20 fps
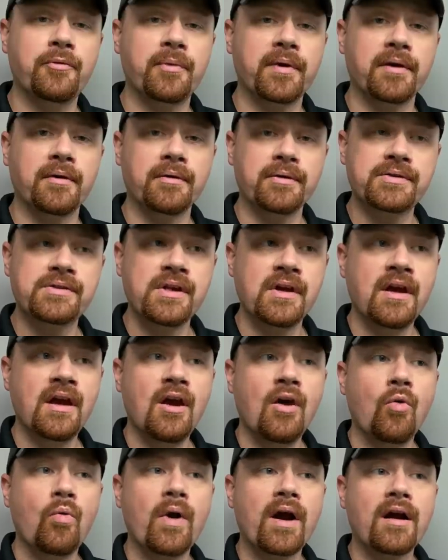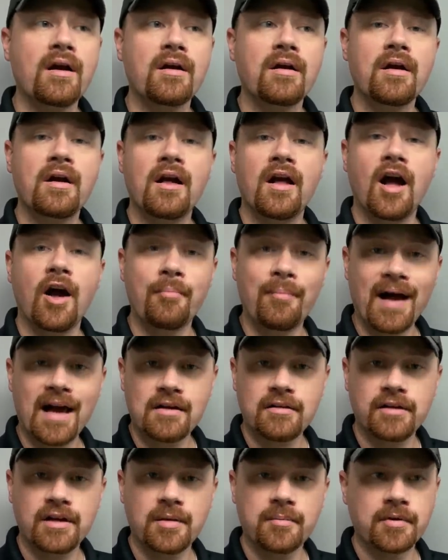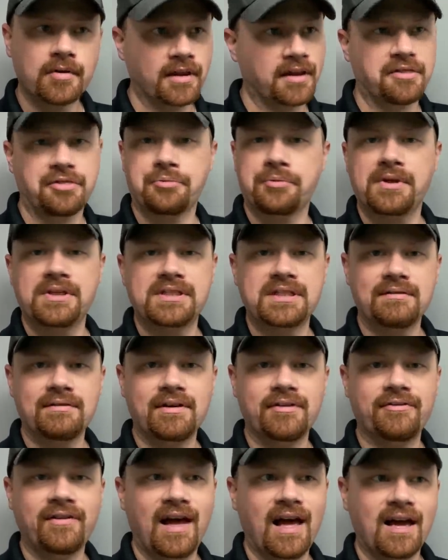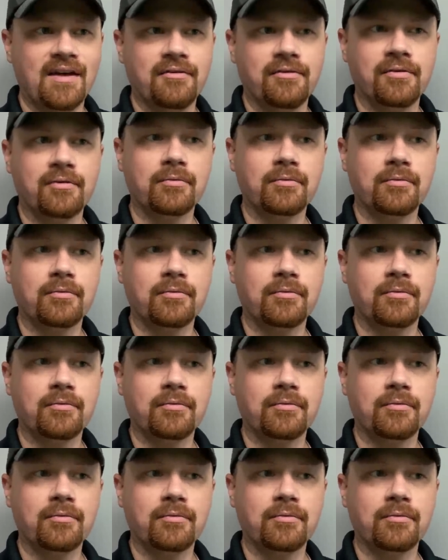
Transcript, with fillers: wheels, where a model number like three seventy-five